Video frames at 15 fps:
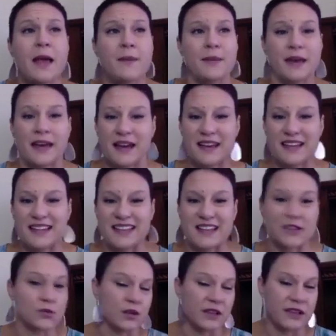because
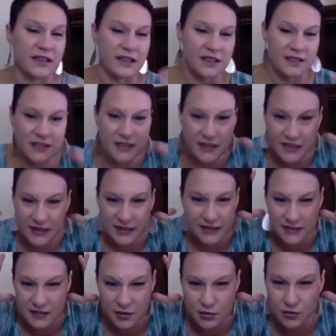it's really easy to get
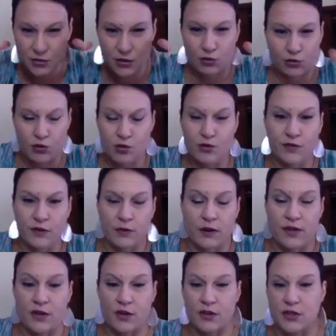into the groove of
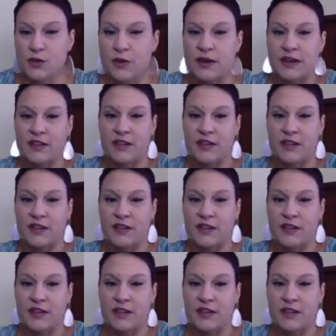what they're doing.